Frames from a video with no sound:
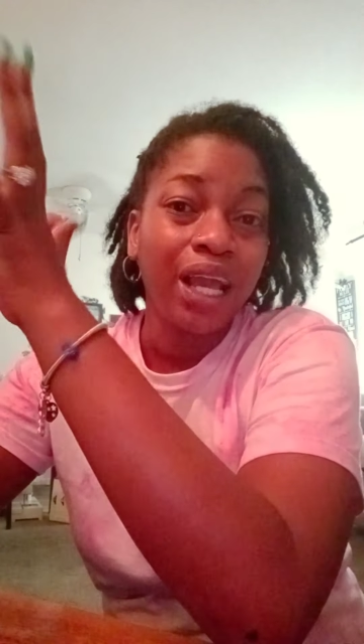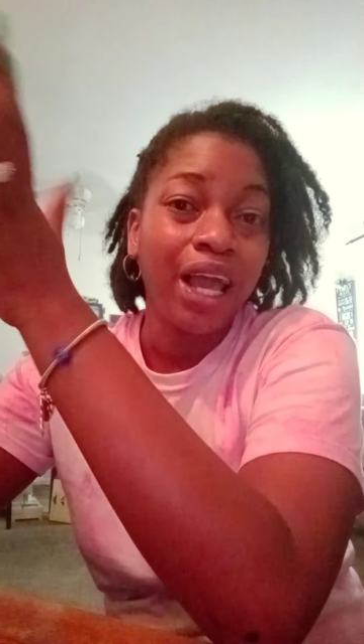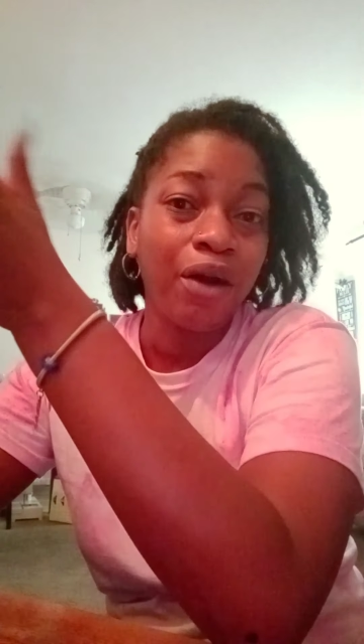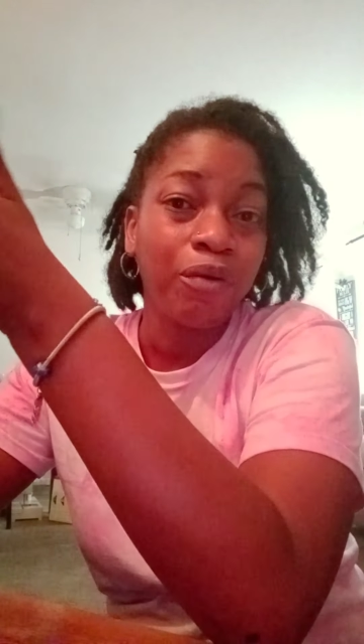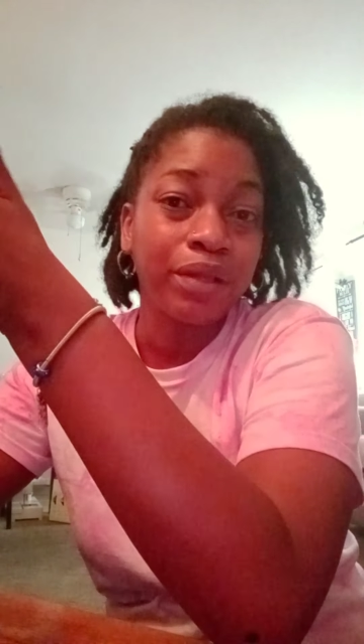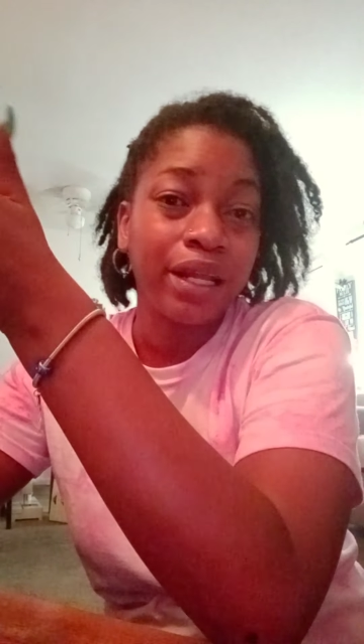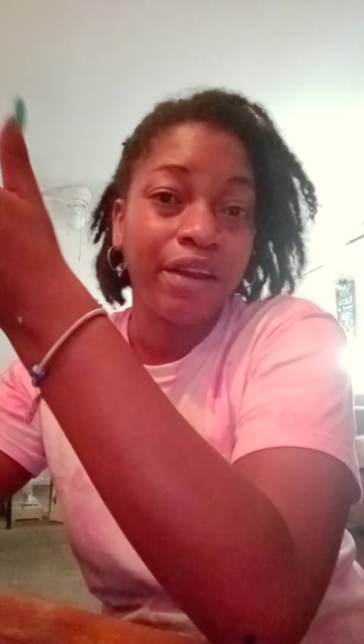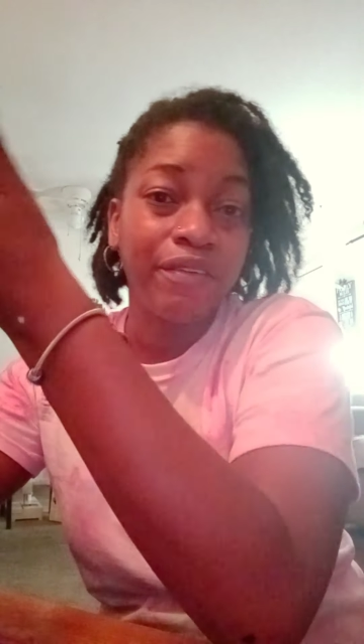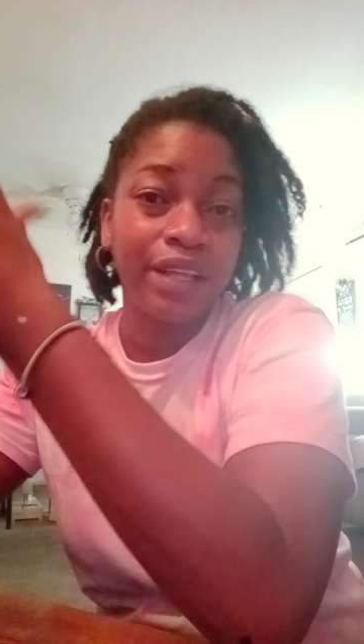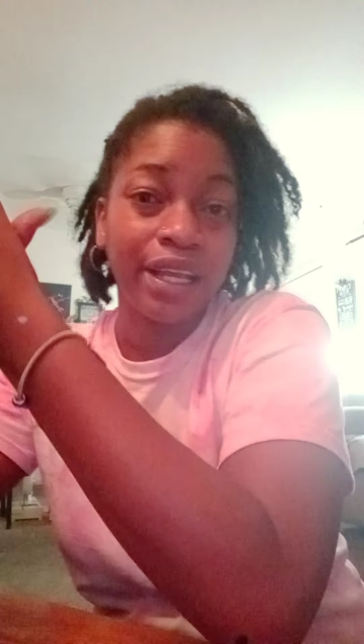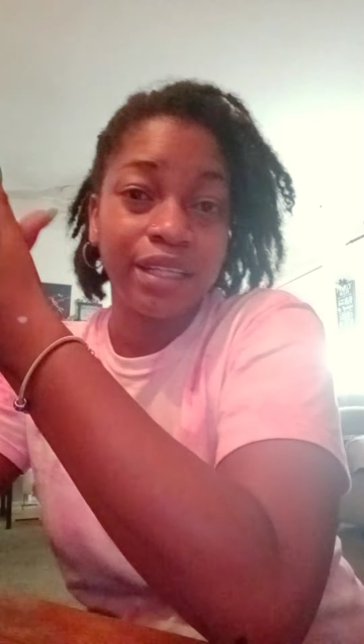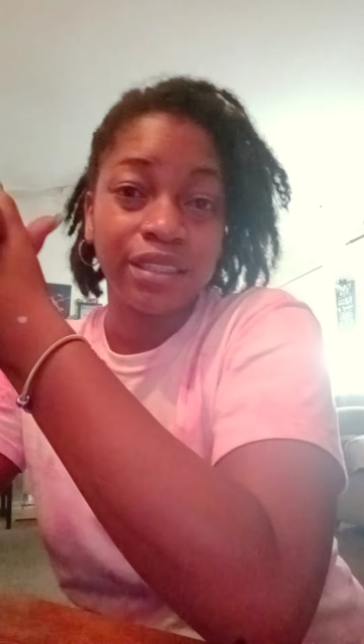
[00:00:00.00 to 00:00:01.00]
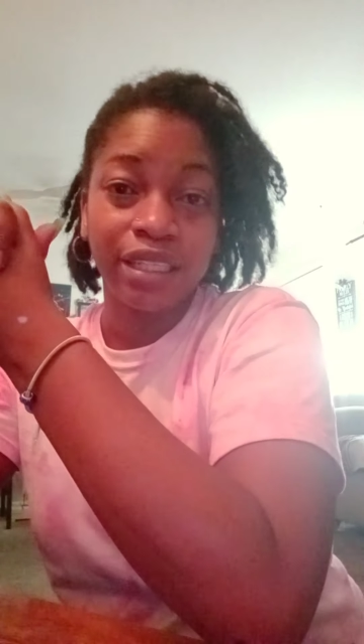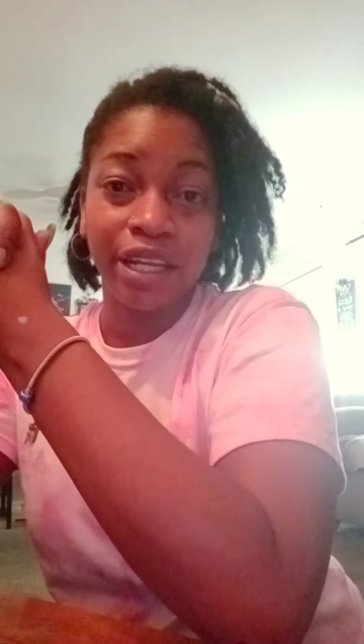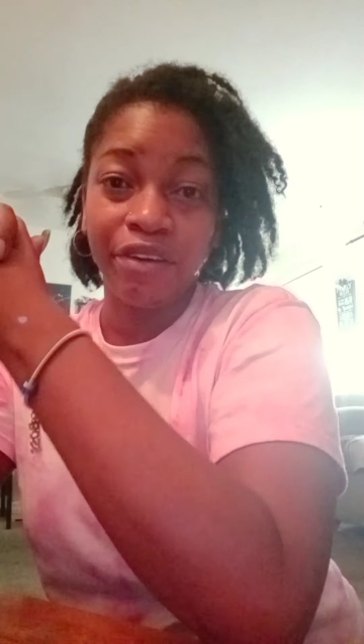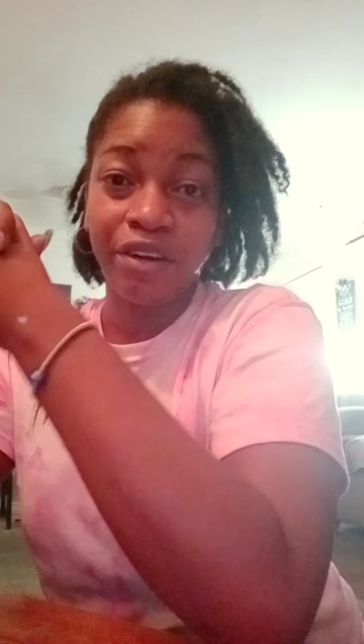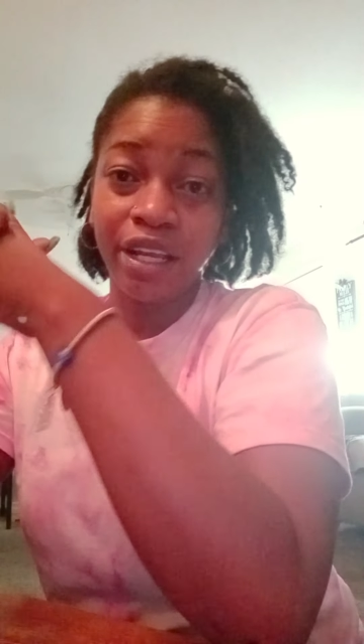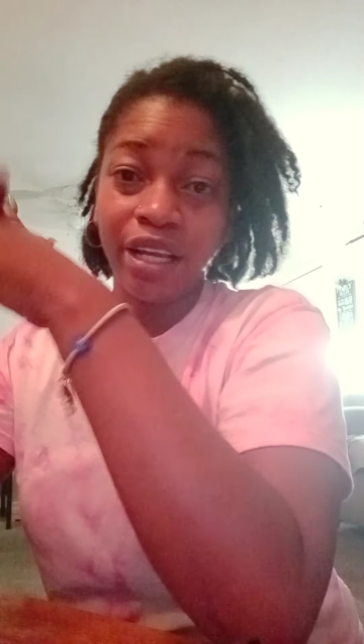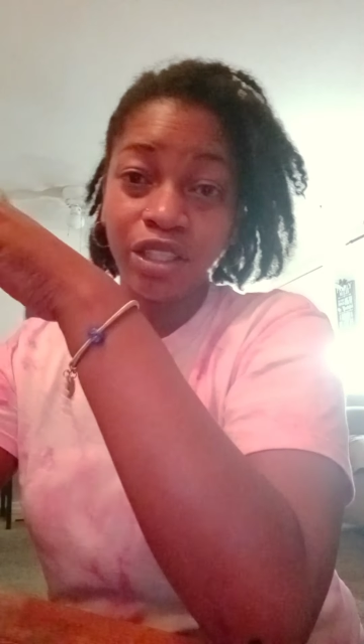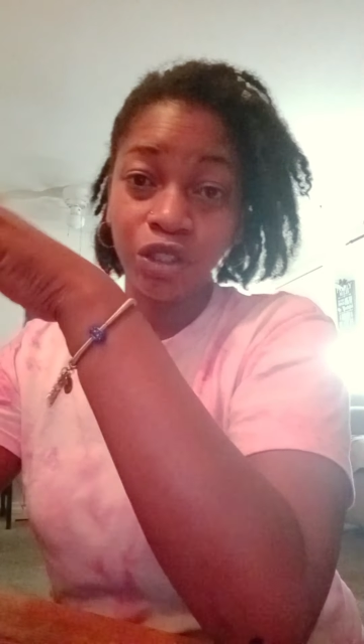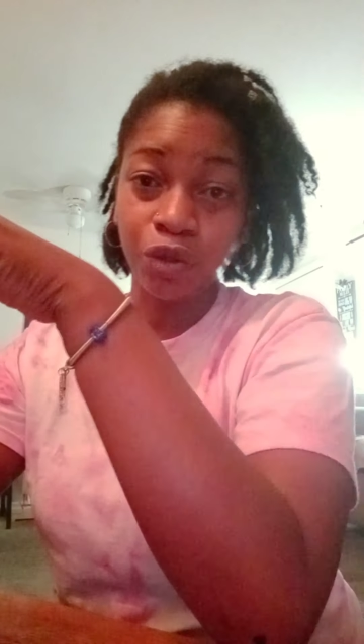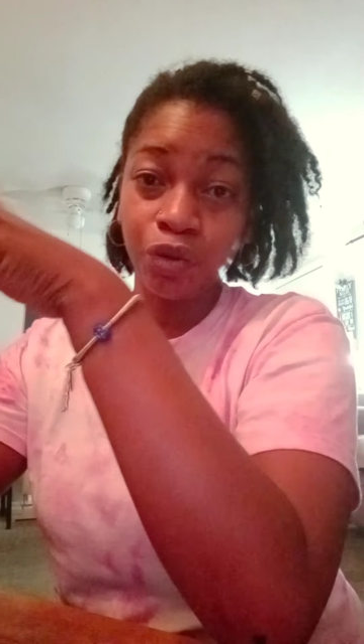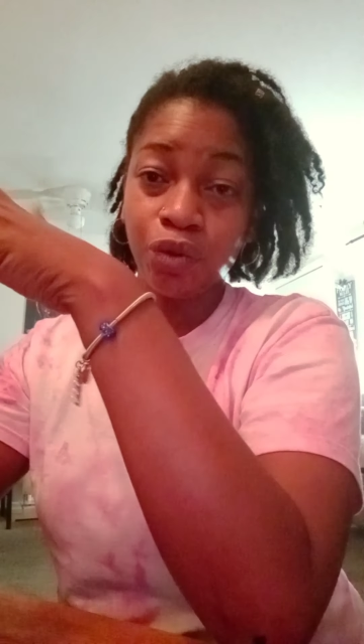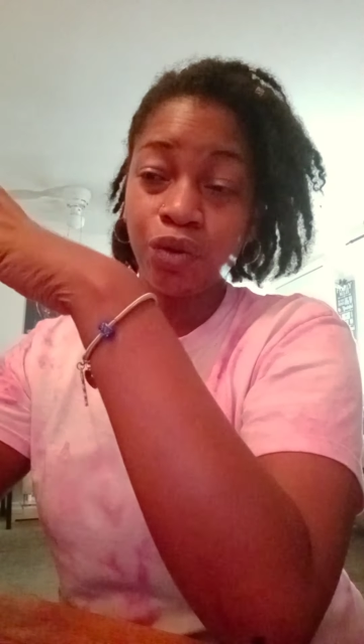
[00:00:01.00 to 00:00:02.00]
I hope that everything is clarity and
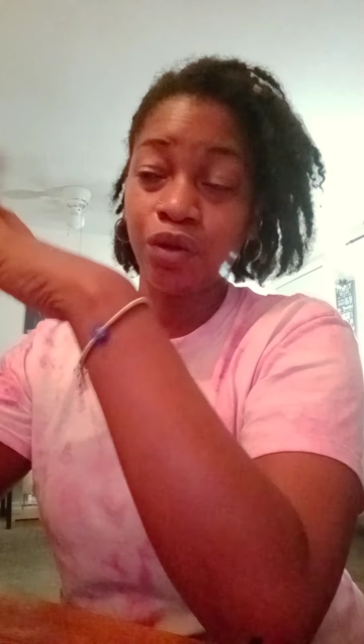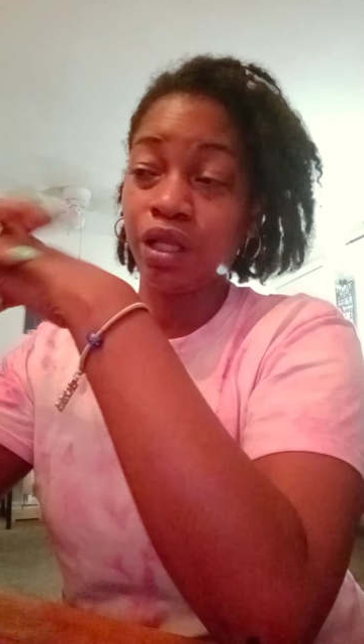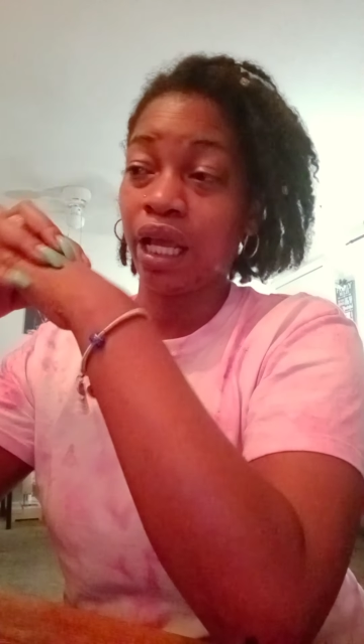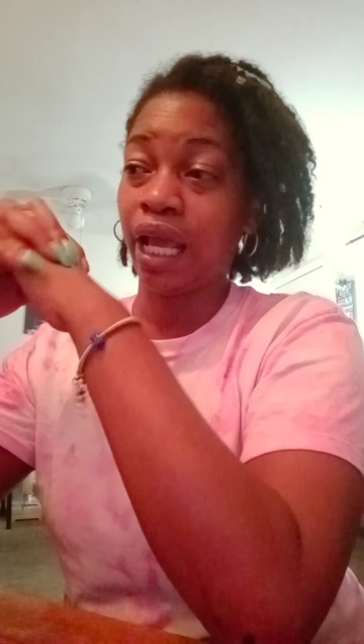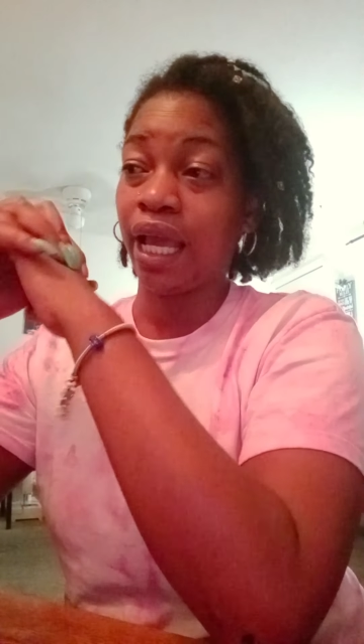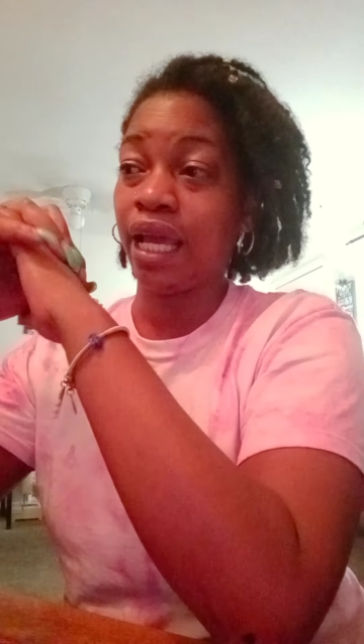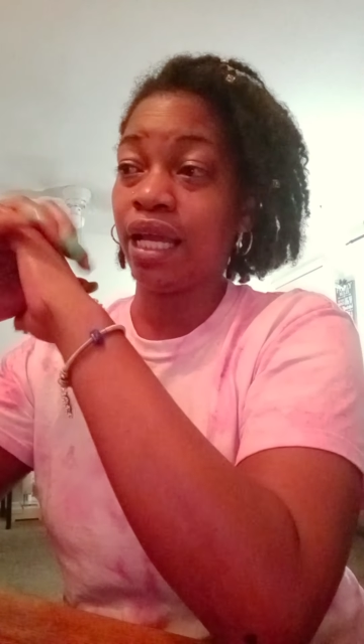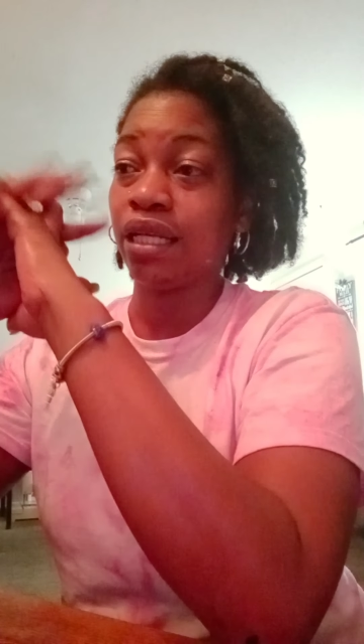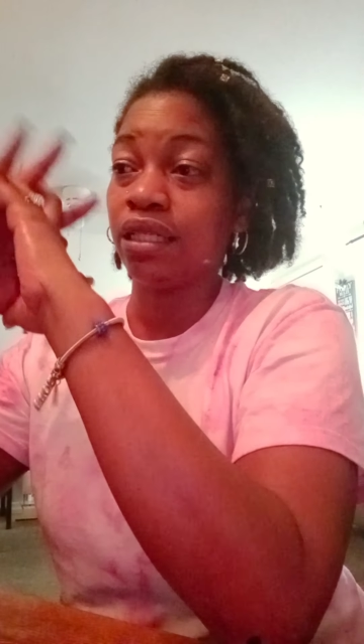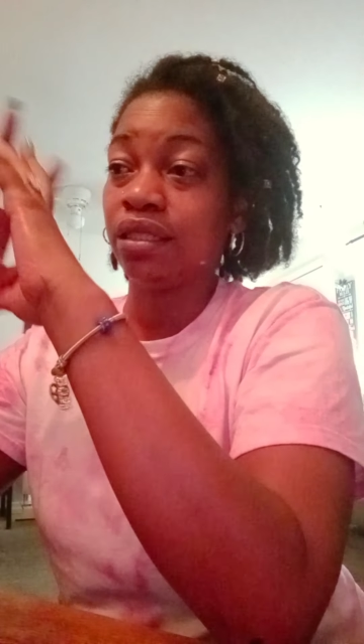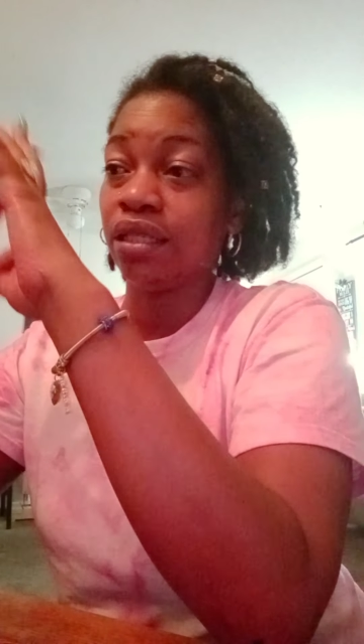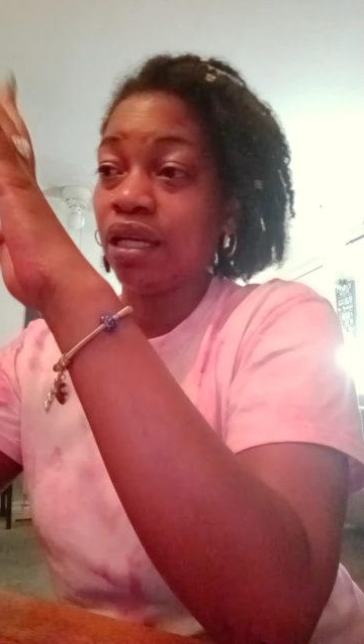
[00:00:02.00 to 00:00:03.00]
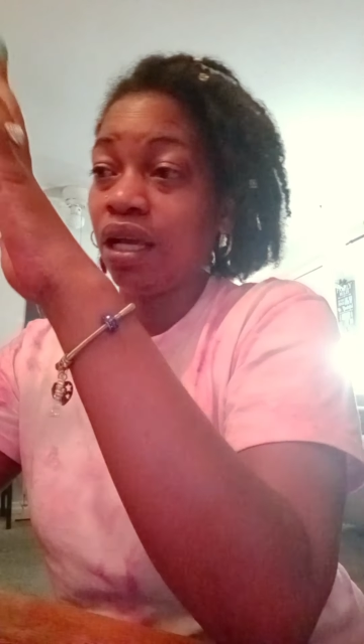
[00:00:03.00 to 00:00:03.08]
truth and